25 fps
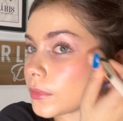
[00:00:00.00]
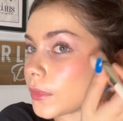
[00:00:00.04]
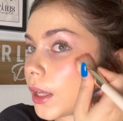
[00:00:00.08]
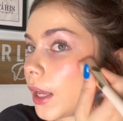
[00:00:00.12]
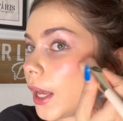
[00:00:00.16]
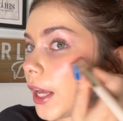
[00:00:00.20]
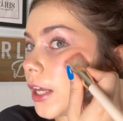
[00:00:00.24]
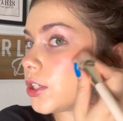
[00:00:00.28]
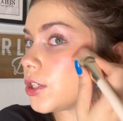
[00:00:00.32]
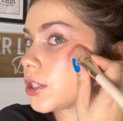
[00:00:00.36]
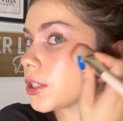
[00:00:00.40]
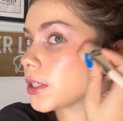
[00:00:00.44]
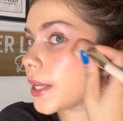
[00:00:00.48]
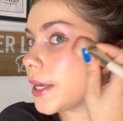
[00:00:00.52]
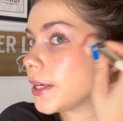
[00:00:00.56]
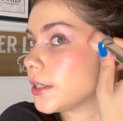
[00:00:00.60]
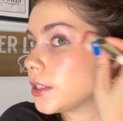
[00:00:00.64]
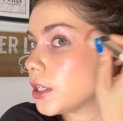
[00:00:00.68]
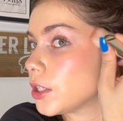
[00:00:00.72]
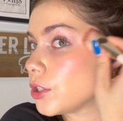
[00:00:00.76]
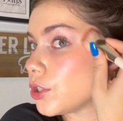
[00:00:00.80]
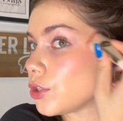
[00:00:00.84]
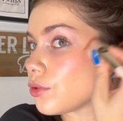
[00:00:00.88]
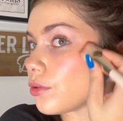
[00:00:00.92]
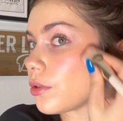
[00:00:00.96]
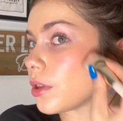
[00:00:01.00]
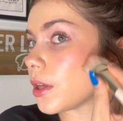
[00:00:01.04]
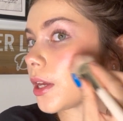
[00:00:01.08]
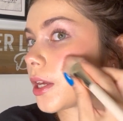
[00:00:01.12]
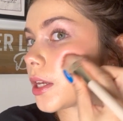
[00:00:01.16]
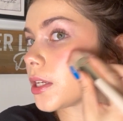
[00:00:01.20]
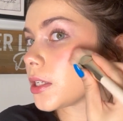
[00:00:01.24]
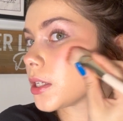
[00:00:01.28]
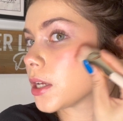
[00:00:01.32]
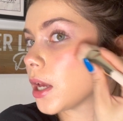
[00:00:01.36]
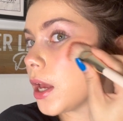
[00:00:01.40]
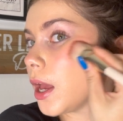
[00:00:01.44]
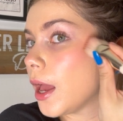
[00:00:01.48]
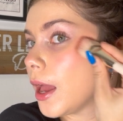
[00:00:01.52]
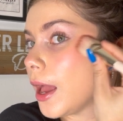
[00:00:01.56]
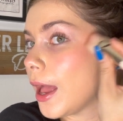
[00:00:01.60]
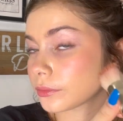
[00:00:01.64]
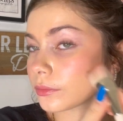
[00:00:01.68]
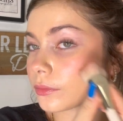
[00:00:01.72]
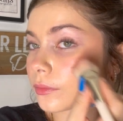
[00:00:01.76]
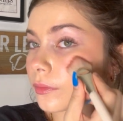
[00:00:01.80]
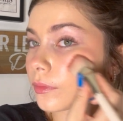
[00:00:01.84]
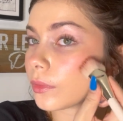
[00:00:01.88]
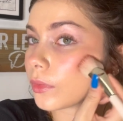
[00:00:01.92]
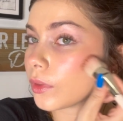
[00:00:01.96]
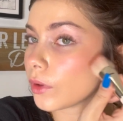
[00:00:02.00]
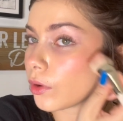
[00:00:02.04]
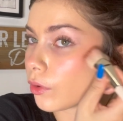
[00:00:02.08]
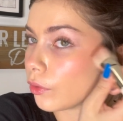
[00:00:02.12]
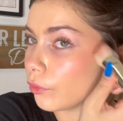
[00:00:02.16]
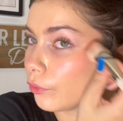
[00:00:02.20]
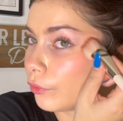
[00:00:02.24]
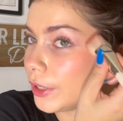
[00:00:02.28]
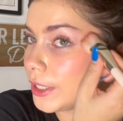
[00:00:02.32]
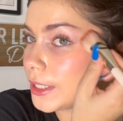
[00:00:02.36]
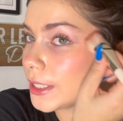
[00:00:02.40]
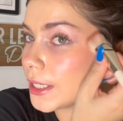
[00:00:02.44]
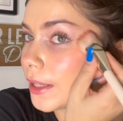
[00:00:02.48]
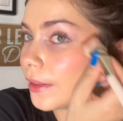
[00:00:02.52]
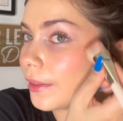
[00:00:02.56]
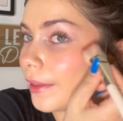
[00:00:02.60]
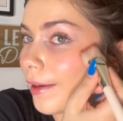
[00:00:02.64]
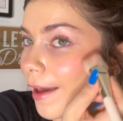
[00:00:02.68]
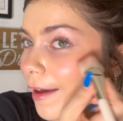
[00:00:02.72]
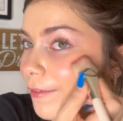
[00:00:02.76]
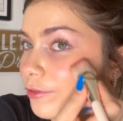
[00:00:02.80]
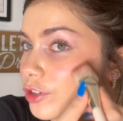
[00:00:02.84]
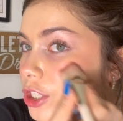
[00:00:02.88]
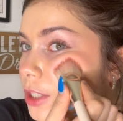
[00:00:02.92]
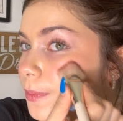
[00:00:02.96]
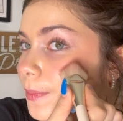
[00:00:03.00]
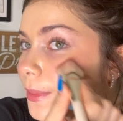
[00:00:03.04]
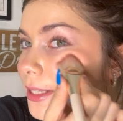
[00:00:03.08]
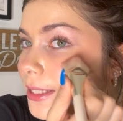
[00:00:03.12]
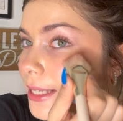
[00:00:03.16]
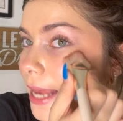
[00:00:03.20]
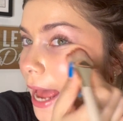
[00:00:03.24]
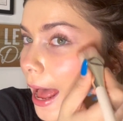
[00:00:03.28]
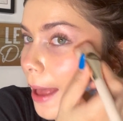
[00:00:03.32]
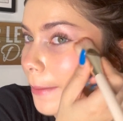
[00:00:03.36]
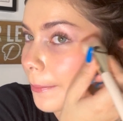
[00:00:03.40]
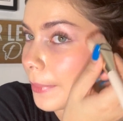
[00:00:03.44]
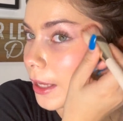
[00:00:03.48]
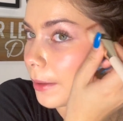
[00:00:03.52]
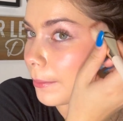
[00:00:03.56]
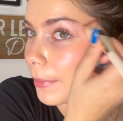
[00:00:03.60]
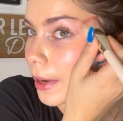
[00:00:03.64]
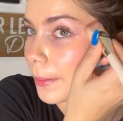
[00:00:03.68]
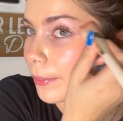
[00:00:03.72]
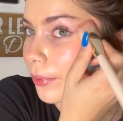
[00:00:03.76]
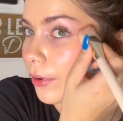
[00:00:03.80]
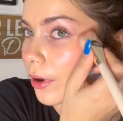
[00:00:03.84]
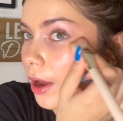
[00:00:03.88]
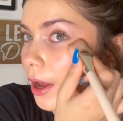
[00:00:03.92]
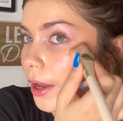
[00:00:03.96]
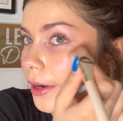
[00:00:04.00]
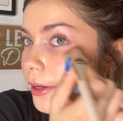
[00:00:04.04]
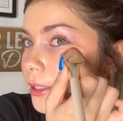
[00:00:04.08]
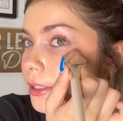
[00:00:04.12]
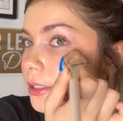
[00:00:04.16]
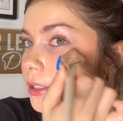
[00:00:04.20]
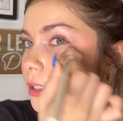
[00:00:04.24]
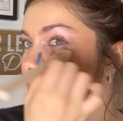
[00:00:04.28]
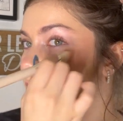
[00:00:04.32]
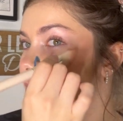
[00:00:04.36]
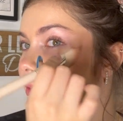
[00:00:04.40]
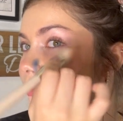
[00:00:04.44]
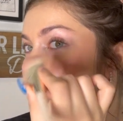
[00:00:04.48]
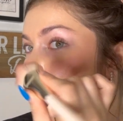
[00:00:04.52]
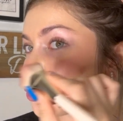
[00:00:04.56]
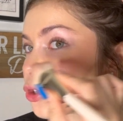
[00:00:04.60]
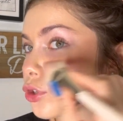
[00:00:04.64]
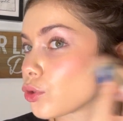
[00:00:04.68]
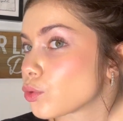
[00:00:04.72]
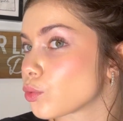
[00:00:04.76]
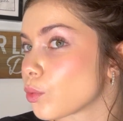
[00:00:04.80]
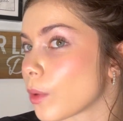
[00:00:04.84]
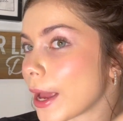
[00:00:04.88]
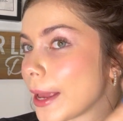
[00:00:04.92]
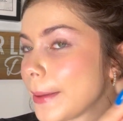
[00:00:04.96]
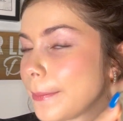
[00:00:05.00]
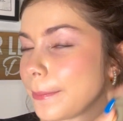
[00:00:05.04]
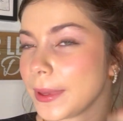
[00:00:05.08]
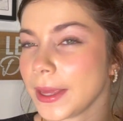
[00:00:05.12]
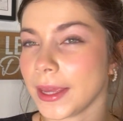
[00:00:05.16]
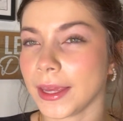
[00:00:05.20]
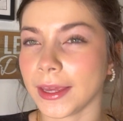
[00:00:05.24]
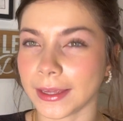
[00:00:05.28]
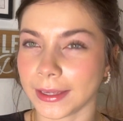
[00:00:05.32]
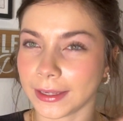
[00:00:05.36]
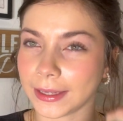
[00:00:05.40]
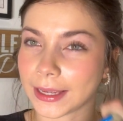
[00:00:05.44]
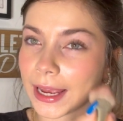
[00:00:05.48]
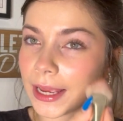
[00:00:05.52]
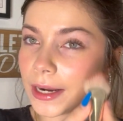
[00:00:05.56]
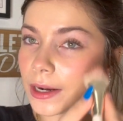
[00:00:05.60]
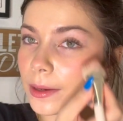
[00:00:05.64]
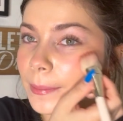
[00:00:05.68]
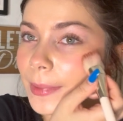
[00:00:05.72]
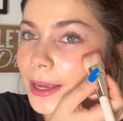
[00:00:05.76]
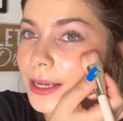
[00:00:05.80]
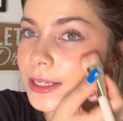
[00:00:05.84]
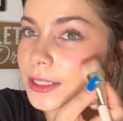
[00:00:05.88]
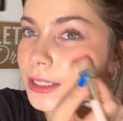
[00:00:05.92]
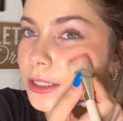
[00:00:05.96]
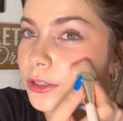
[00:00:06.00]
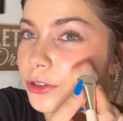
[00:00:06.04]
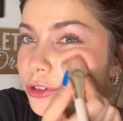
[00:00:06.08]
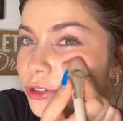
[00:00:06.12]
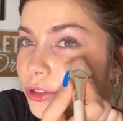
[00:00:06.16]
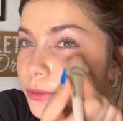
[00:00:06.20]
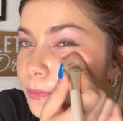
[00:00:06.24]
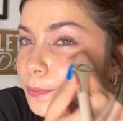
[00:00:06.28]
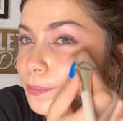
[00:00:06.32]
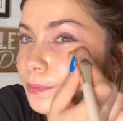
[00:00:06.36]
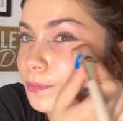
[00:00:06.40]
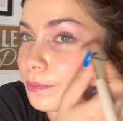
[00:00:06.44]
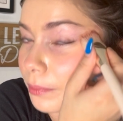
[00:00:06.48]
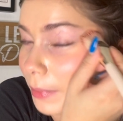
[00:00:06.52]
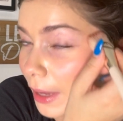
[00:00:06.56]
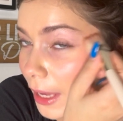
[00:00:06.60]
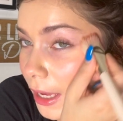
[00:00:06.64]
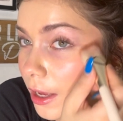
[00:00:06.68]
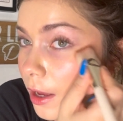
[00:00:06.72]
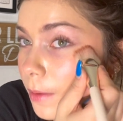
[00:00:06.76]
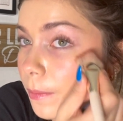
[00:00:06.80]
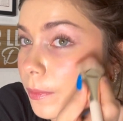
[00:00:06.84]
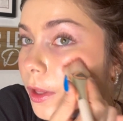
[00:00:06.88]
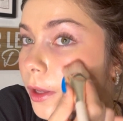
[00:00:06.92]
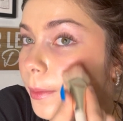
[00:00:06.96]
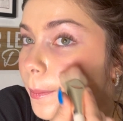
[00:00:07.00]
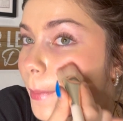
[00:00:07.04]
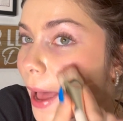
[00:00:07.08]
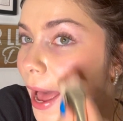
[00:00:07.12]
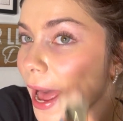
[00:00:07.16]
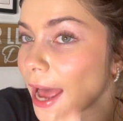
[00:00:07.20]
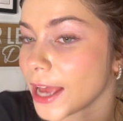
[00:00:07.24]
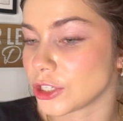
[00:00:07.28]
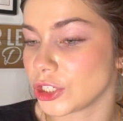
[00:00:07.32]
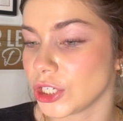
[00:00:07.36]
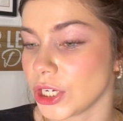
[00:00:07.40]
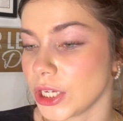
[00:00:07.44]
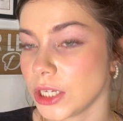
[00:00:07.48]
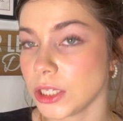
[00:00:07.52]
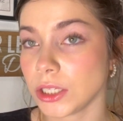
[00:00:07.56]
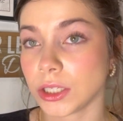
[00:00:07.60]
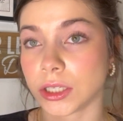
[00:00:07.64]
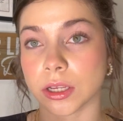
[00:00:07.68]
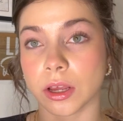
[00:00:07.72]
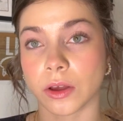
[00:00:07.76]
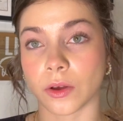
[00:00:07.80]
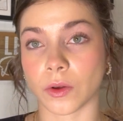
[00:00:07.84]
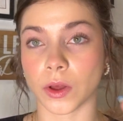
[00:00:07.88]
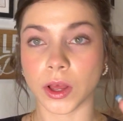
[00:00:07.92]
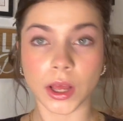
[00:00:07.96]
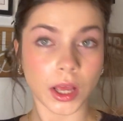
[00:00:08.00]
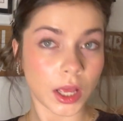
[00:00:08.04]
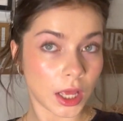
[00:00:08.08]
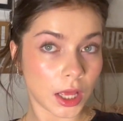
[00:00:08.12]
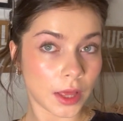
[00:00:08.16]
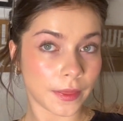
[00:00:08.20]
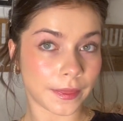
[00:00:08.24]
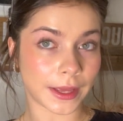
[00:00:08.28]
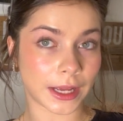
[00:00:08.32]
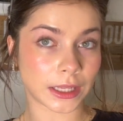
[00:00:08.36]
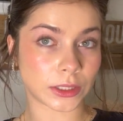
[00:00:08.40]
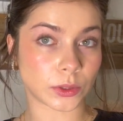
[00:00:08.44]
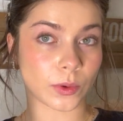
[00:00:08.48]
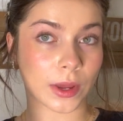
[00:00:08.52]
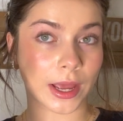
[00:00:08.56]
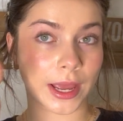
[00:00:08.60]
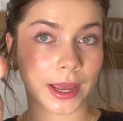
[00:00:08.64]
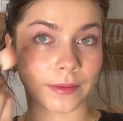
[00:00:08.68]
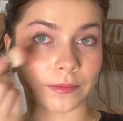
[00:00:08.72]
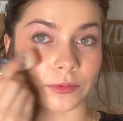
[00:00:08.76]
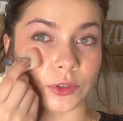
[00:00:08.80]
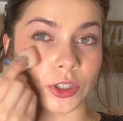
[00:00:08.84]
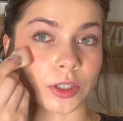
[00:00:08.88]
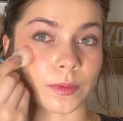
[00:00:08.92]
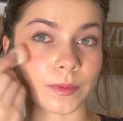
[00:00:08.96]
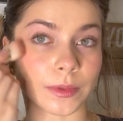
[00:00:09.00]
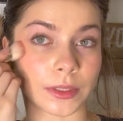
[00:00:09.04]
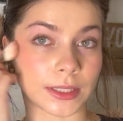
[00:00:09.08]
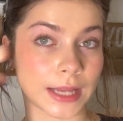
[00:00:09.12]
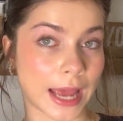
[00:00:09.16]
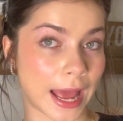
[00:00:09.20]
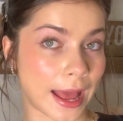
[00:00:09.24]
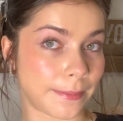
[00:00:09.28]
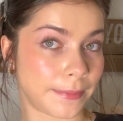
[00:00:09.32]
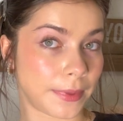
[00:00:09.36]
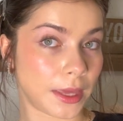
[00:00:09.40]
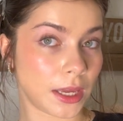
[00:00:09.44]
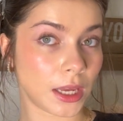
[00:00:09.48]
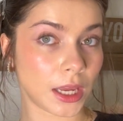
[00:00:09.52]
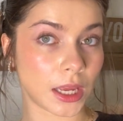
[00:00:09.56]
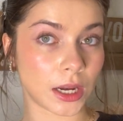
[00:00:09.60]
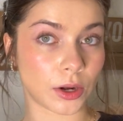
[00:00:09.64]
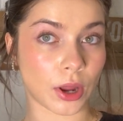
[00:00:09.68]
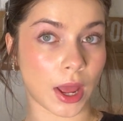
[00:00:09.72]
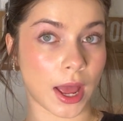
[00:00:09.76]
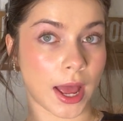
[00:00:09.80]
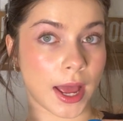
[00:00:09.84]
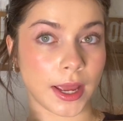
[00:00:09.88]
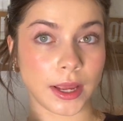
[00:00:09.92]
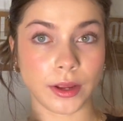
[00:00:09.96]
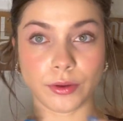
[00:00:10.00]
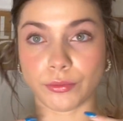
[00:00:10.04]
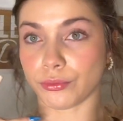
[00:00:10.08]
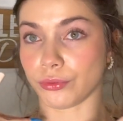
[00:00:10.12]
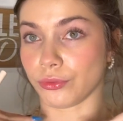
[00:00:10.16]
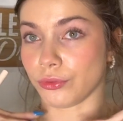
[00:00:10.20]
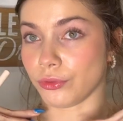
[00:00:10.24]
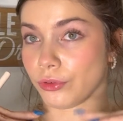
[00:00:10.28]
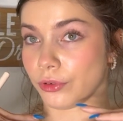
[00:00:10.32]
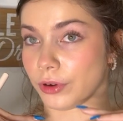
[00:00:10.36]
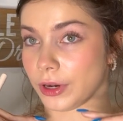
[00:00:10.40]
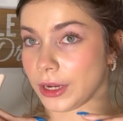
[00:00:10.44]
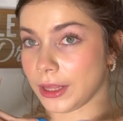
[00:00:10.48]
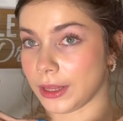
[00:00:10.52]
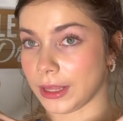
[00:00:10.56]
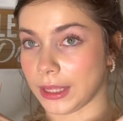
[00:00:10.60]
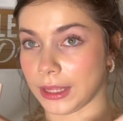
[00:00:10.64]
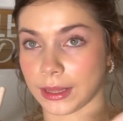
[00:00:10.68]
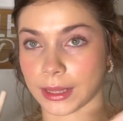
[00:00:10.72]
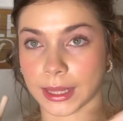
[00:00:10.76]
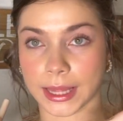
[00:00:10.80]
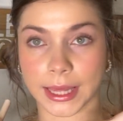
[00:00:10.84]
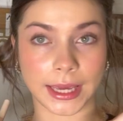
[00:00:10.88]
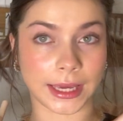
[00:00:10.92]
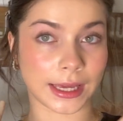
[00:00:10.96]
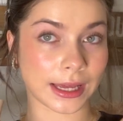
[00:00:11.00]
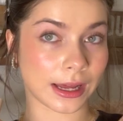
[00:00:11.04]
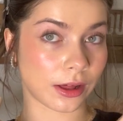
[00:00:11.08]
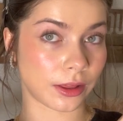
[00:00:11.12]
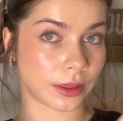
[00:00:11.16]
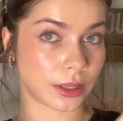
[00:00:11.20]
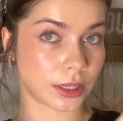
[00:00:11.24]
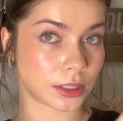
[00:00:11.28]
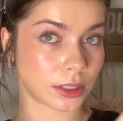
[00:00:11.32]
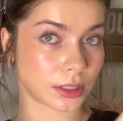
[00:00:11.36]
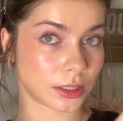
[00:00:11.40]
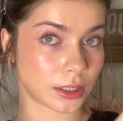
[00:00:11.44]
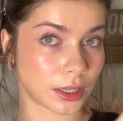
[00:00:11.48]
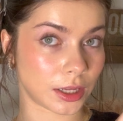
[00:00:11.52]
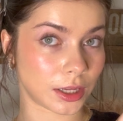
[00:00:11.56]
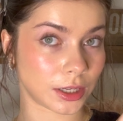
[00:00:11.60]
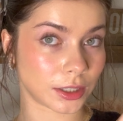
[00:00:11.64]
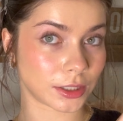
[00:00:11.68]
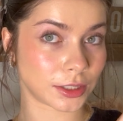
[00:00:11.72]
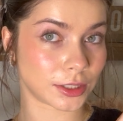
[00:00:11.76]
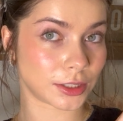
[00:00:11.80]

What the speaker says: I just like to do this. Recently I've just been tapping my products because if you're swiping it kind of makes your makeup look patchy, so that's why I've just been tapping, and I really like how this looks.